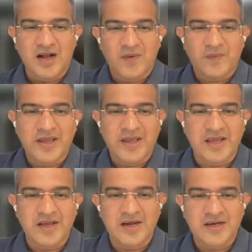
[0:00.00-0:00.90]

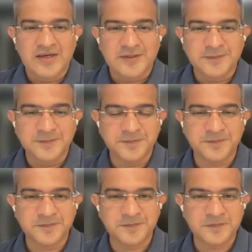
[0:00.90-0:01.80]
Okay. Uh,
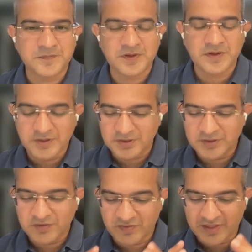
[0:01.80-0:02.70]

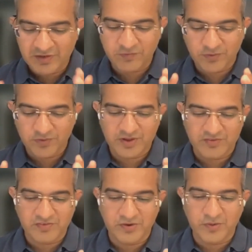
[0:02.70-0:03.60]
Salesforce
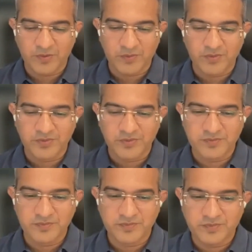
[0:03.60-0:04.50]
has
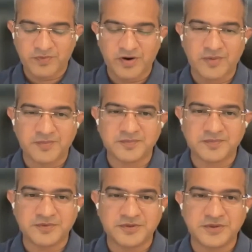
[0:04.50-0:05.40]
grown from,
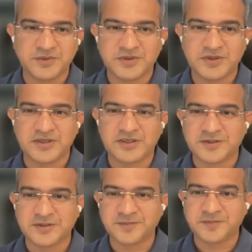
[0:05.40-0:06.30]
you know,
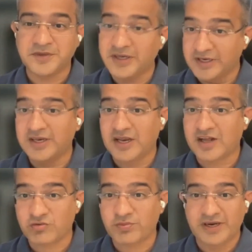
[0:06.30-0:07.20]
uh, in, in
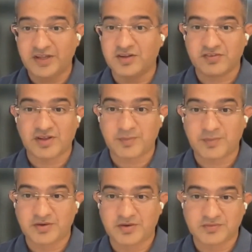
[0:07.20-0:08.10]
last 20 years. I
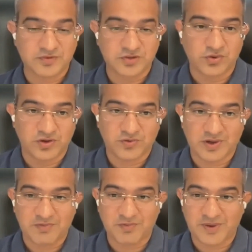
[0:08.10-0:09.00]
mean, you
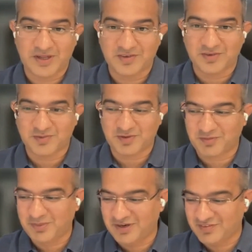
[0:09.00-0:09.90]
also have 20 years of
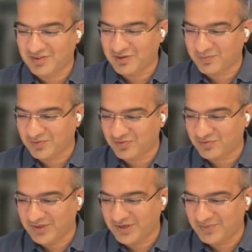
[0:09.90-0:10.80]
experience. Salesforce is
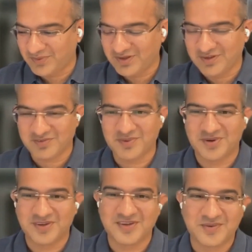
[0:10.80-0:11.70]
22 years
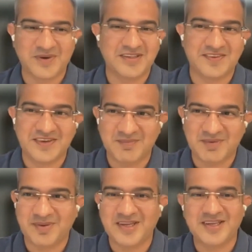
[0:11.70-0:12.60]
old, 23
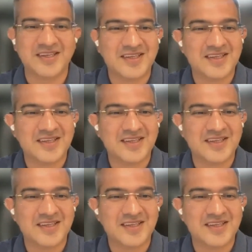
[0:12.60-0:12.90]
maybe.